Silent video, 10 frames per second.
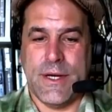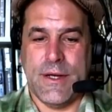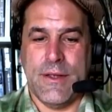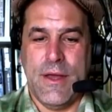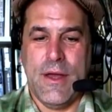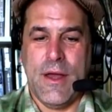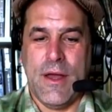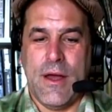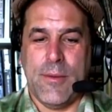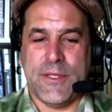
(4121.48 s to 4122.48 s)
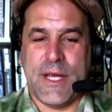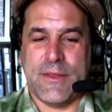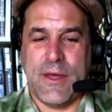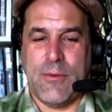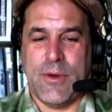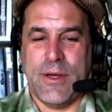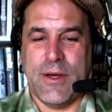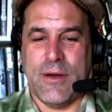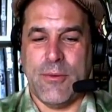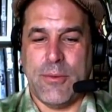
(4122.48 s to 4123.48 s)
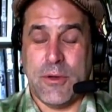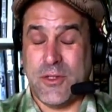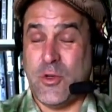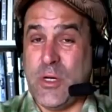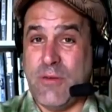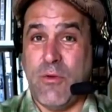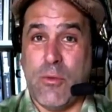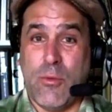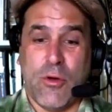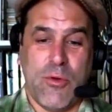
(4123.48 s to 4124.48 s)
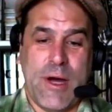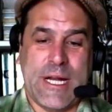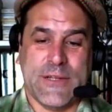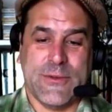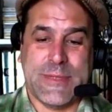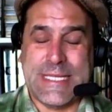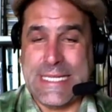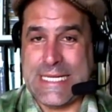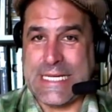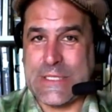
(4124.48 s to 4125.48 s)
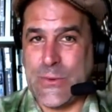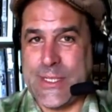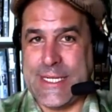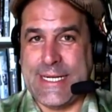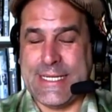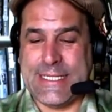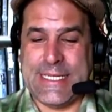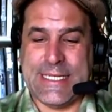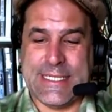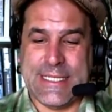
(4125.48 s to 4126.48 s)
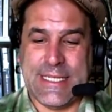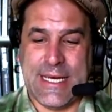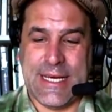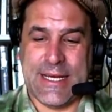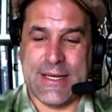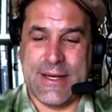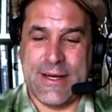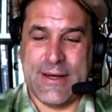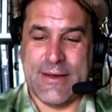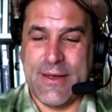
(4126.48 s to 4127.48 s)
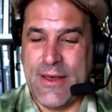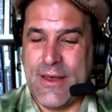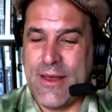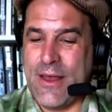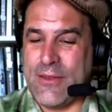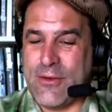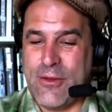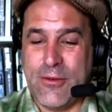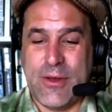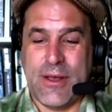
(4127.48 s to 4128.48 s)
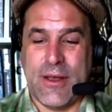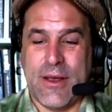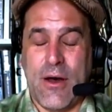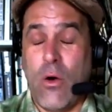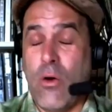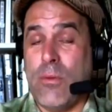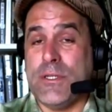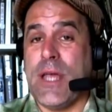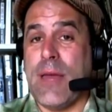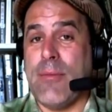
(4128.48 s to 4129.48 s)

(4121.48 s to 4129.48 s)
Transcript: Of a tech thing, we posted 24 more products from CES 2019 today, including a whole bunch of